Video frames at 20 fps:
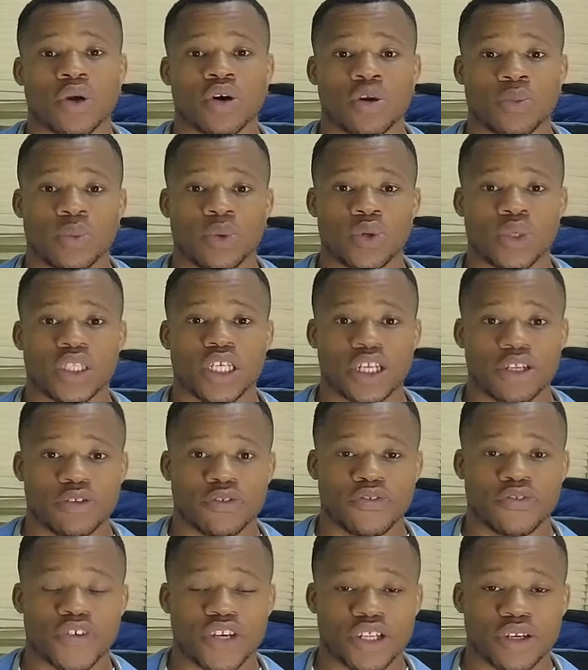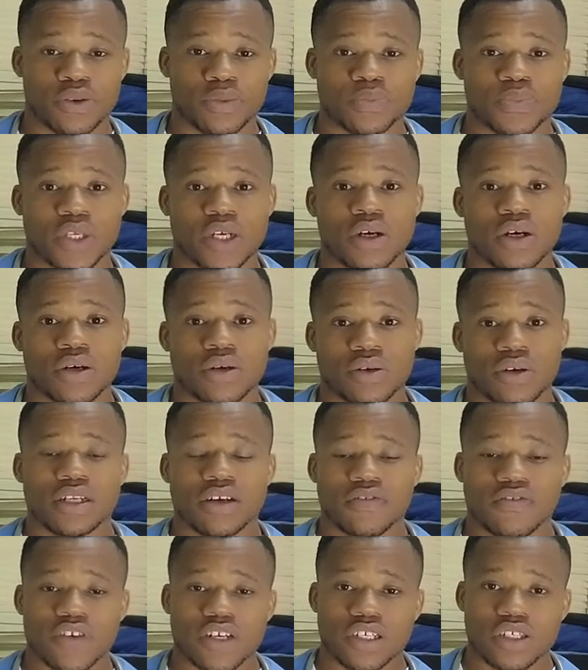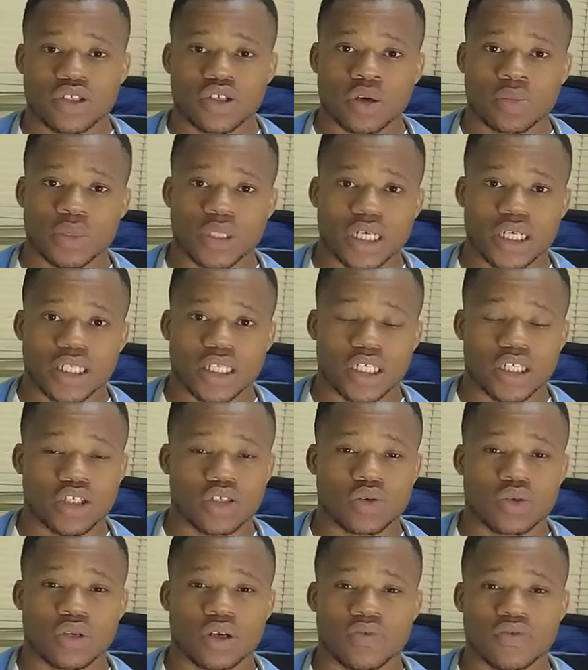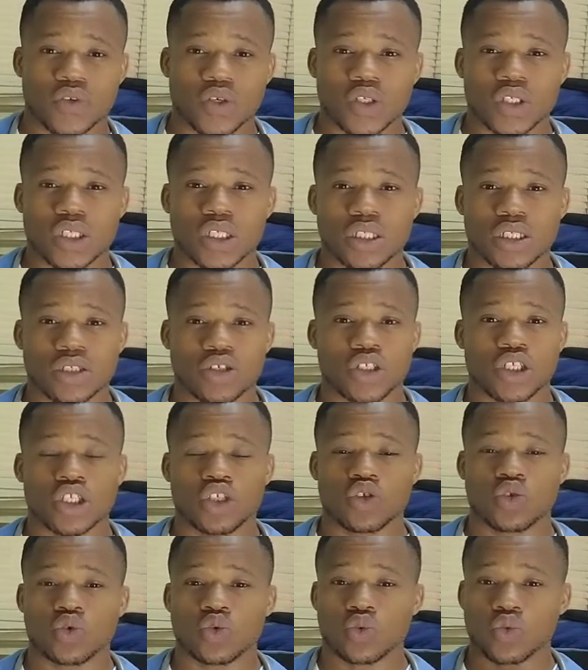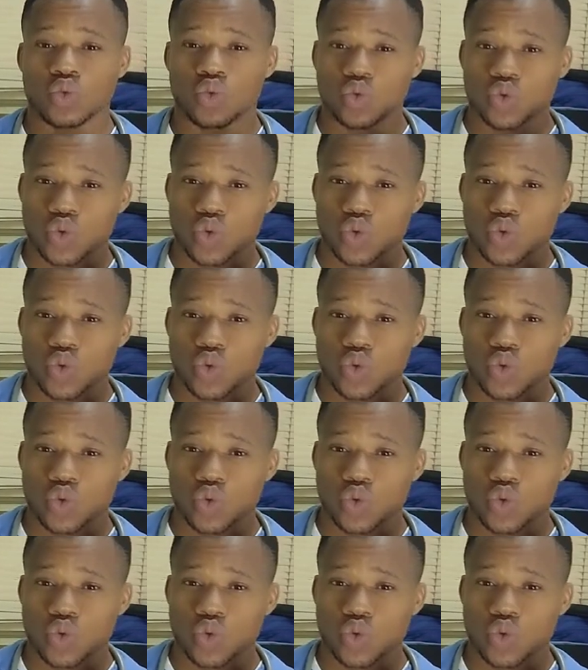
we upload a new video the first subject in school of nursing you need to